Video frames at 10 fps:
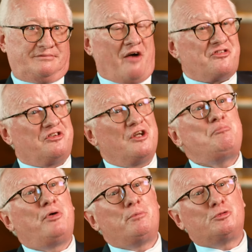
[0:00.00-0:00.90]
I've seen
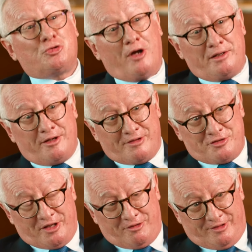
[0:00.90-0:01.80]
people trade their
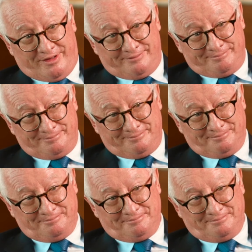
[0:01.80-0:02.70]
integrity.
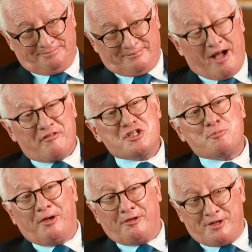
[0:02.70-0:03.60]
I've
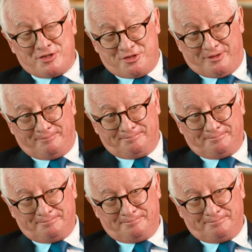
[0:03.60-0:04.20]
experienced it.